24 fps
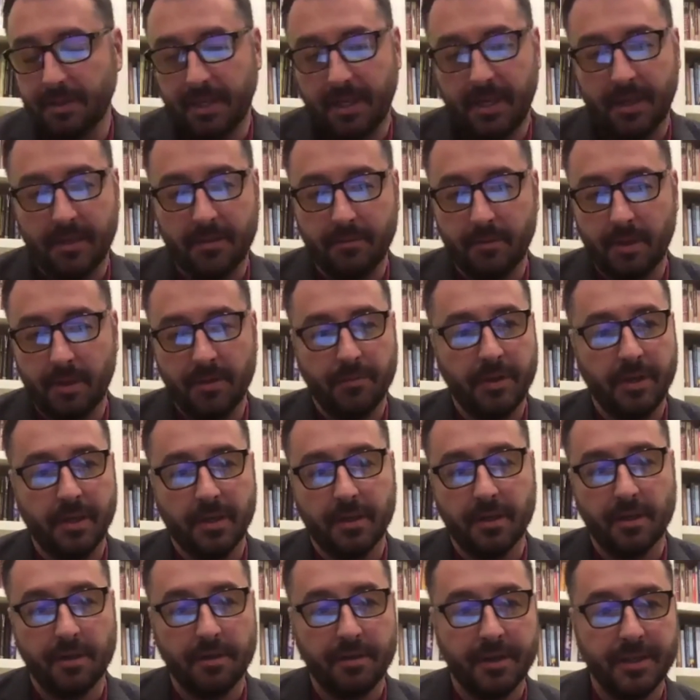and we
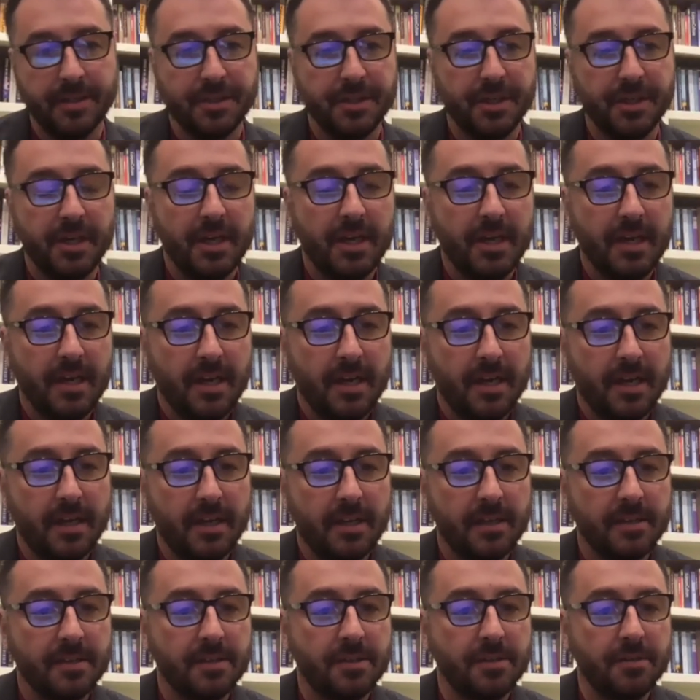encourage
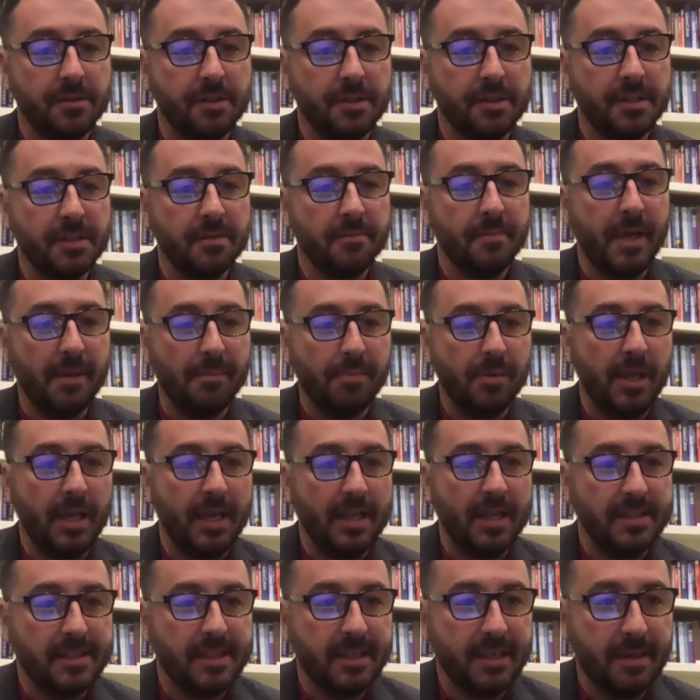students to make
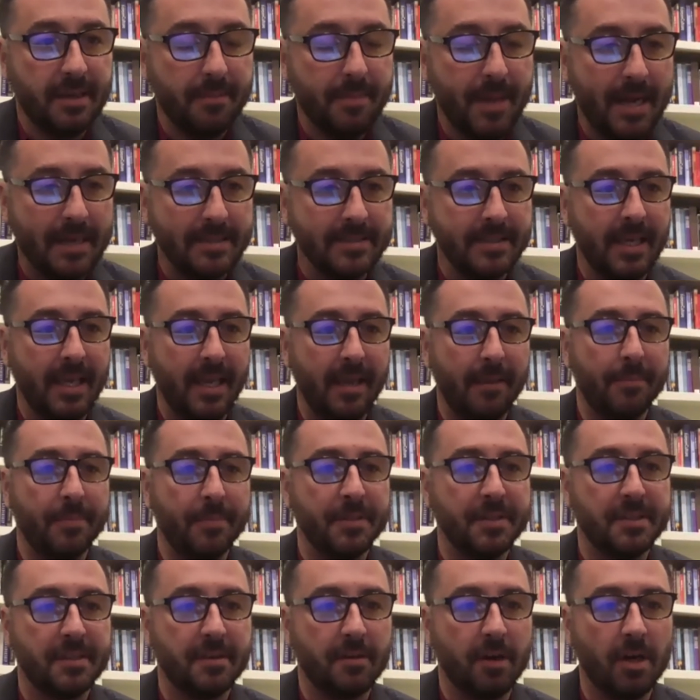plans to come back to
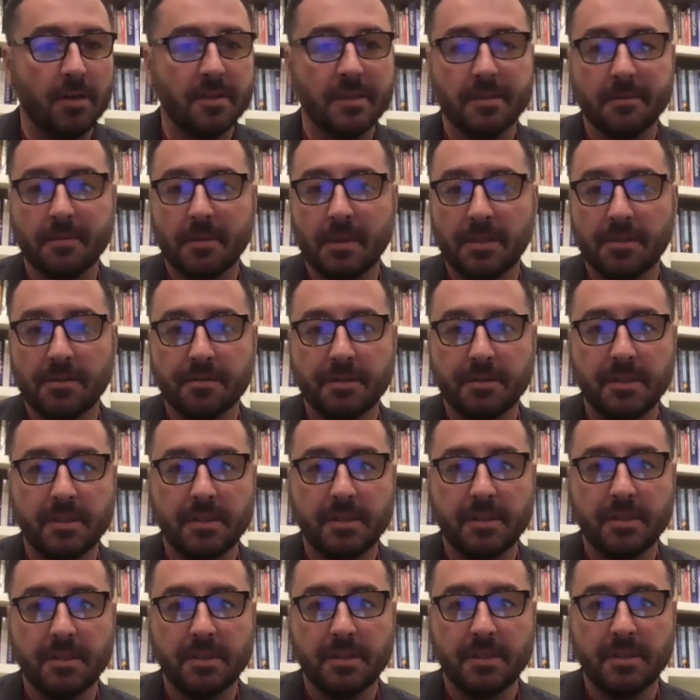campus. There are some countries
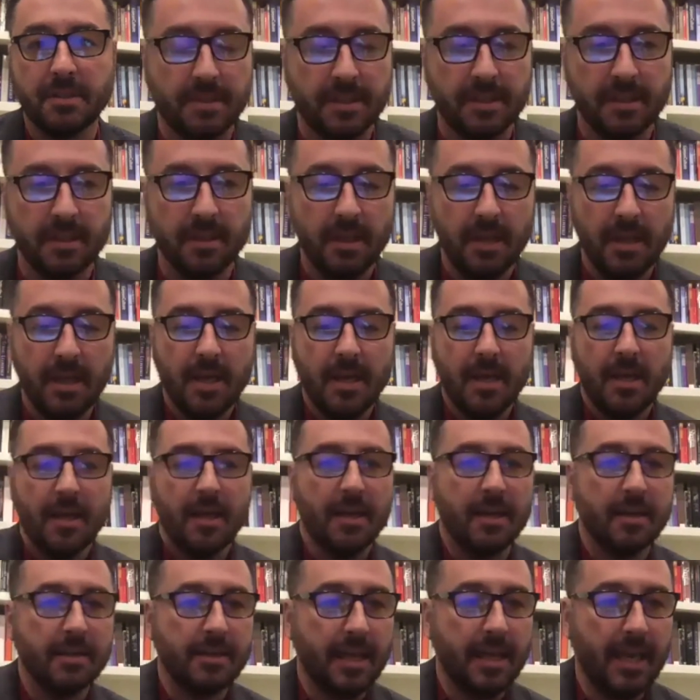which still
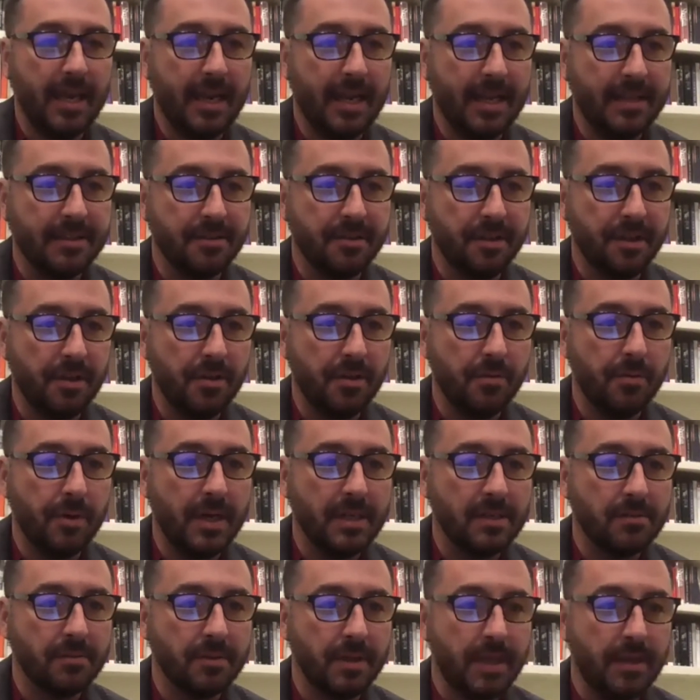can't enter the
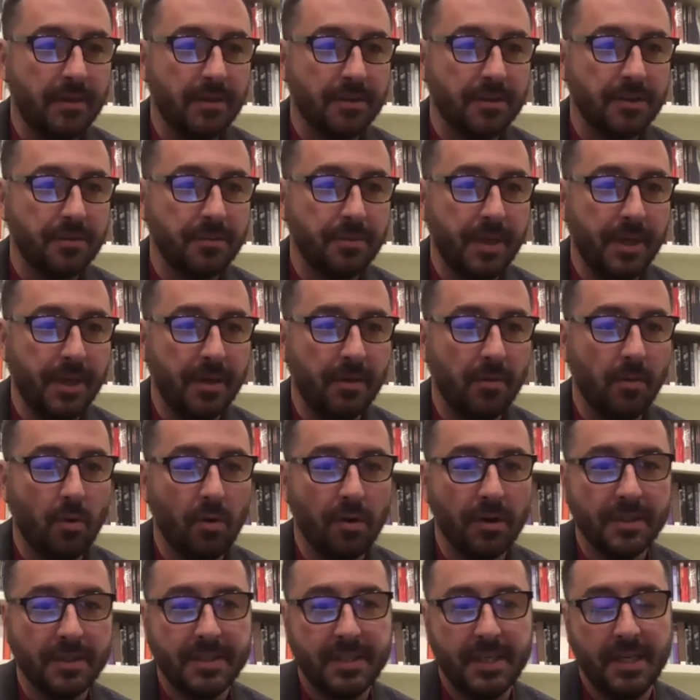U.S. without a 2-week
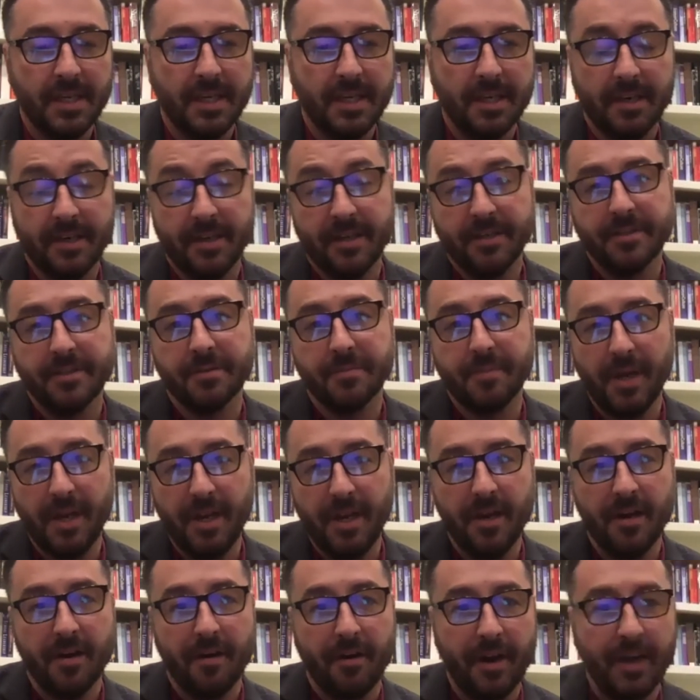quarantine in an
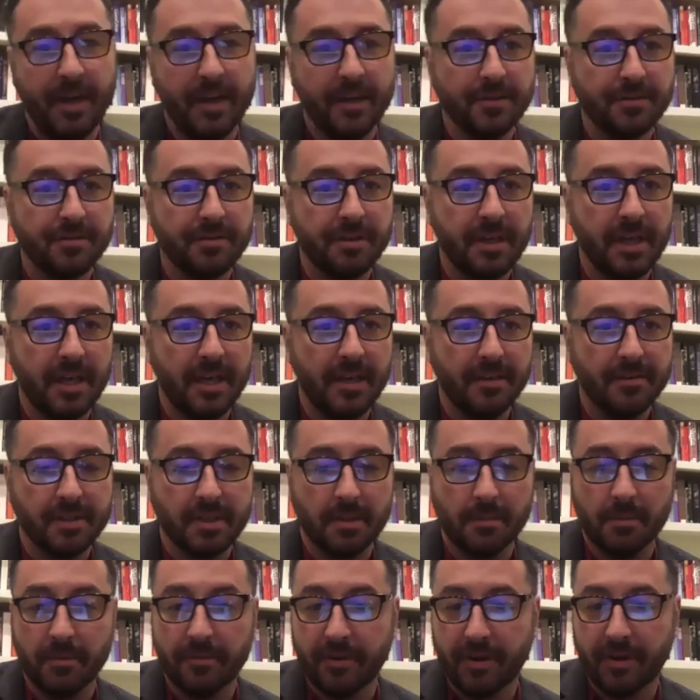intermediary country. I know some
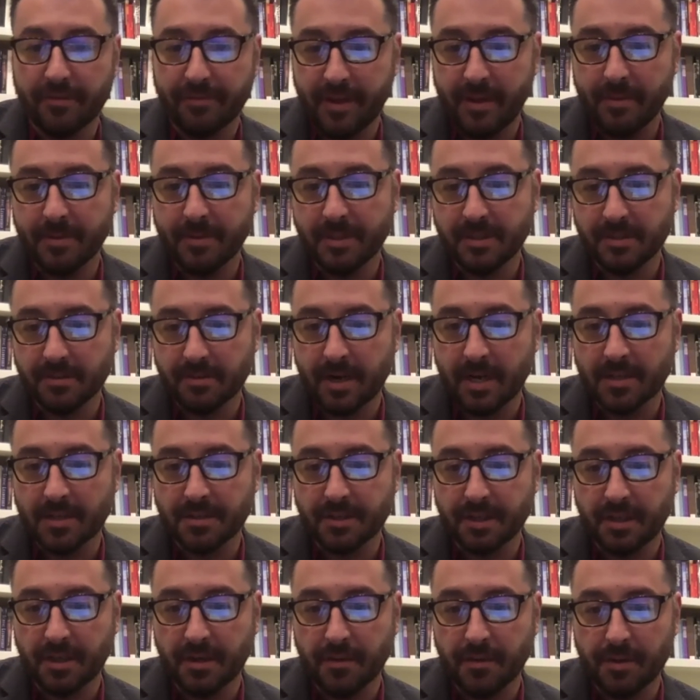of our families are
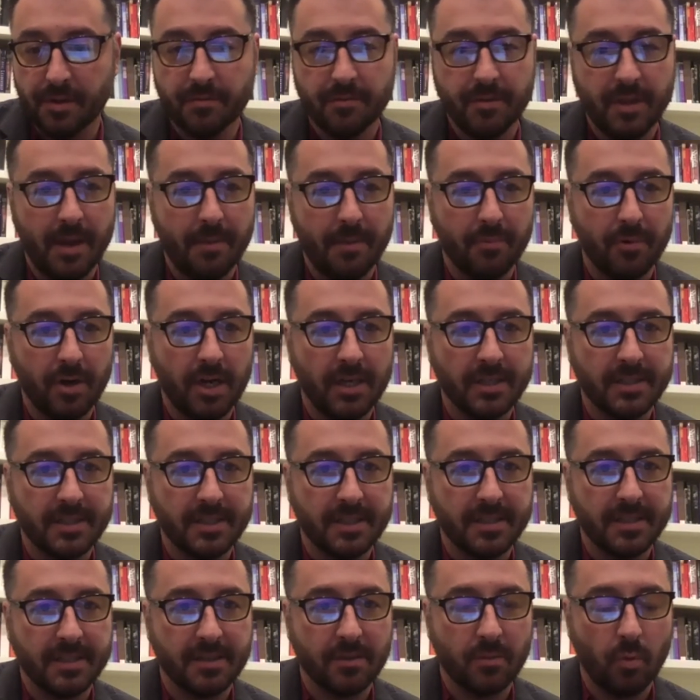actually going through that
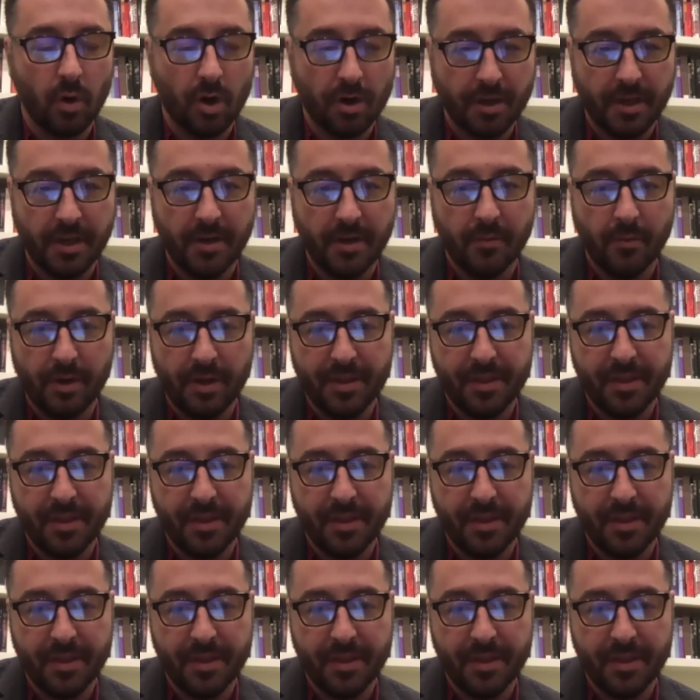process and working with